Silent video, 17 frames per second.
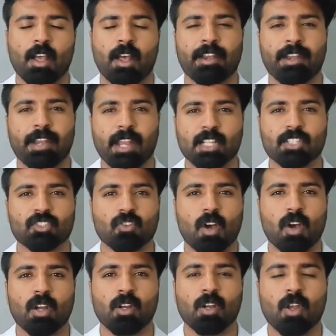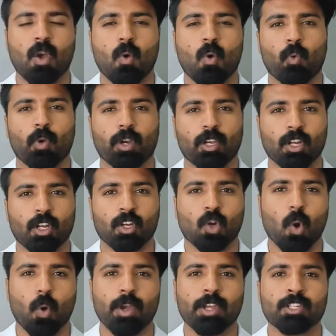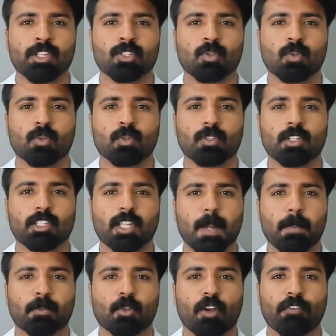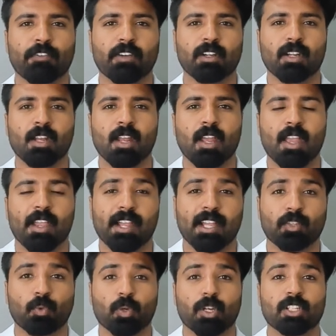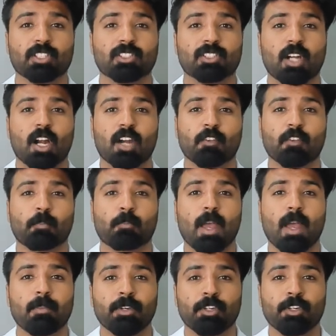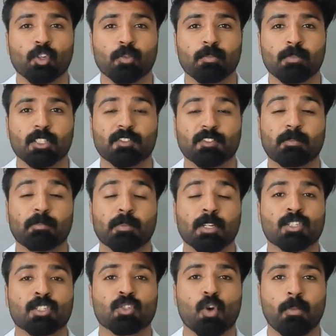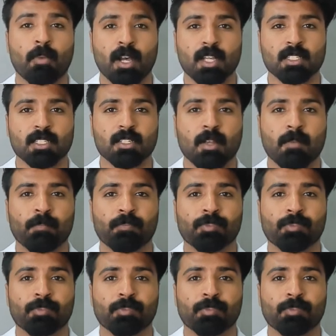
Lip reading: Next on, we're going to go into the depth of it, and we're going to start with primary tumors with myxomas,